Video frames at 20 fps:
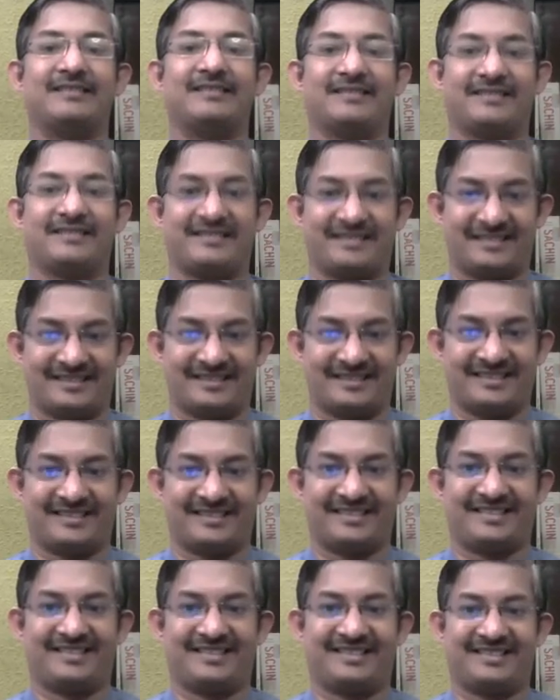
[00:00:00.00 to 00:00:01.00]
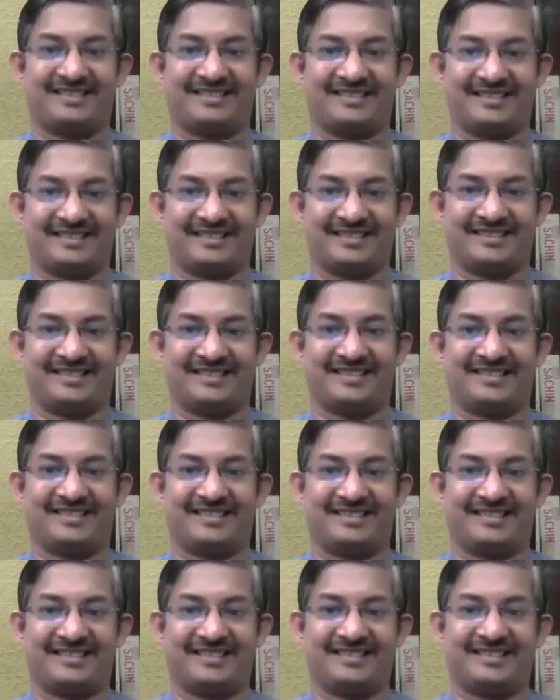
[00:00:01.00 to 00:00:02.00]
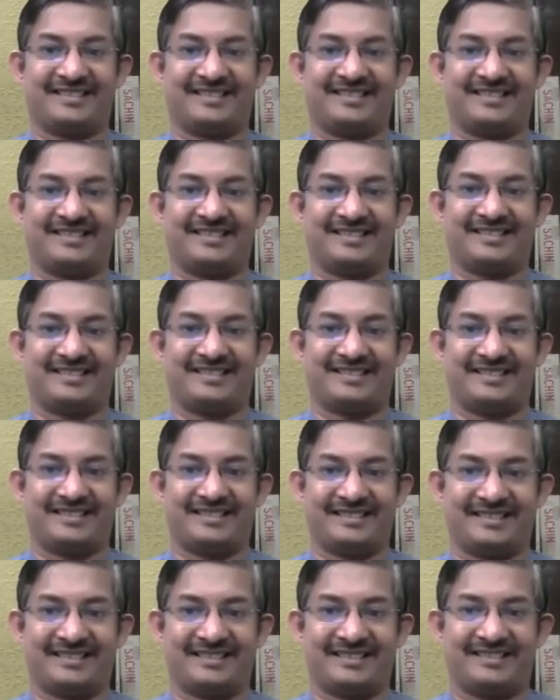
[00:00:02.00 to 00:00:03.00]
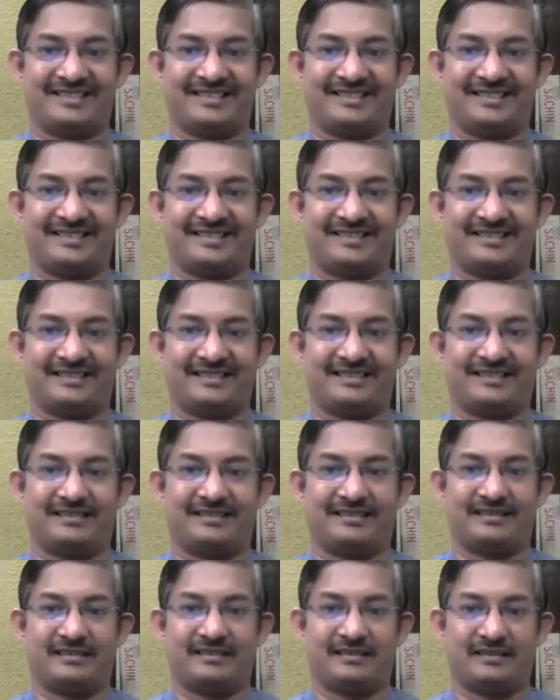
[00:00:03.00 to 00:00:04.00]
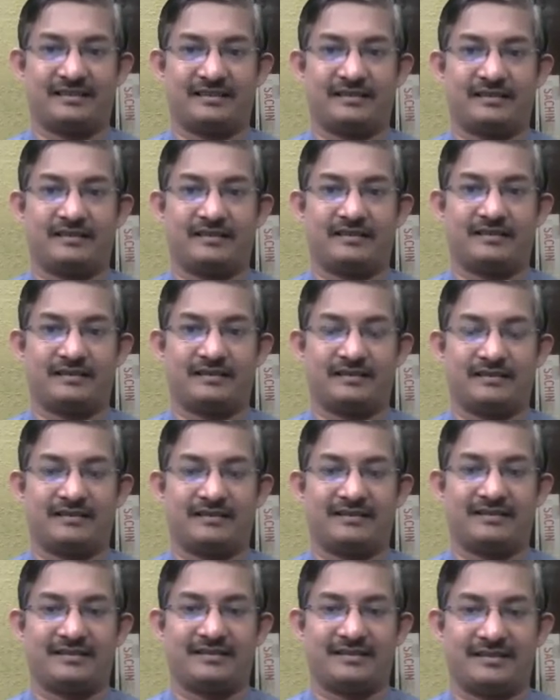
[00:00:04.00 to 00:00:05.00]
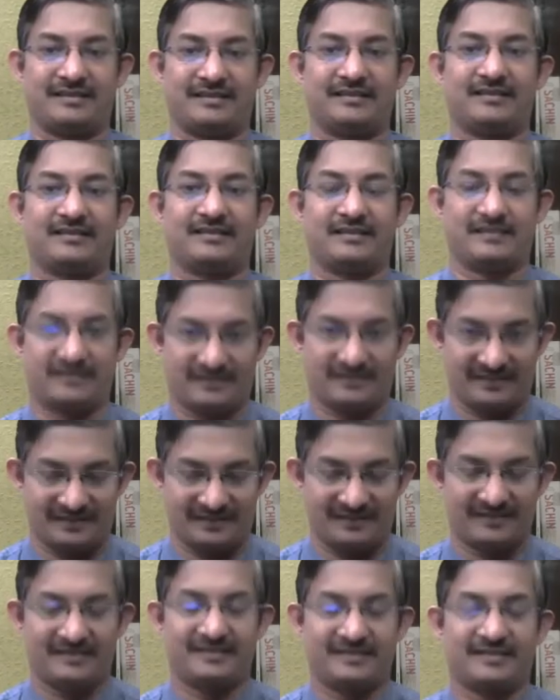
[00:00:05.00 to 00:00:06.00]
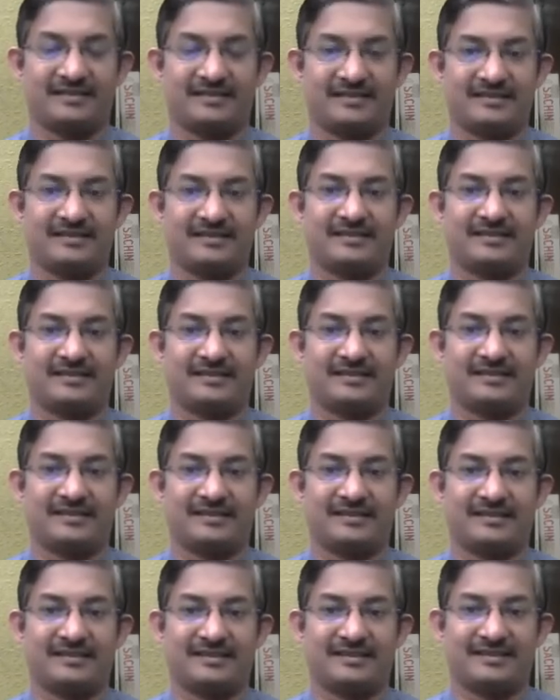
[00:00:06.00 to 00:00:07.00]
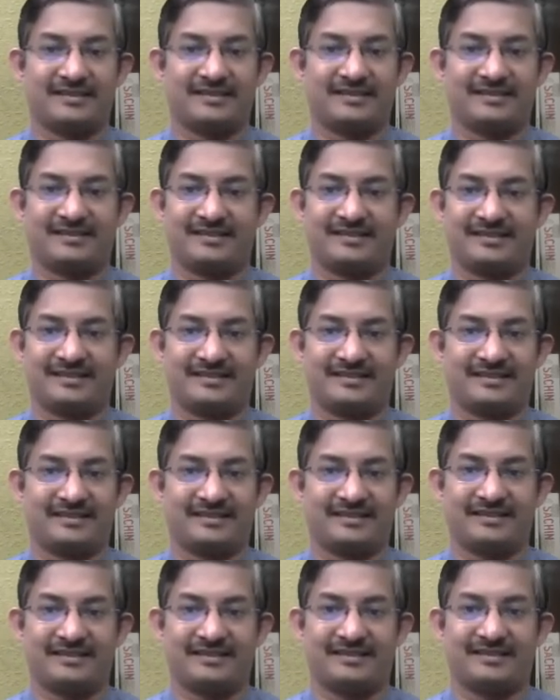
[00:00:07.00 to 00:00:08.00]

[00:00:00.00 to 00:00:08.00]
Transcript: (silent)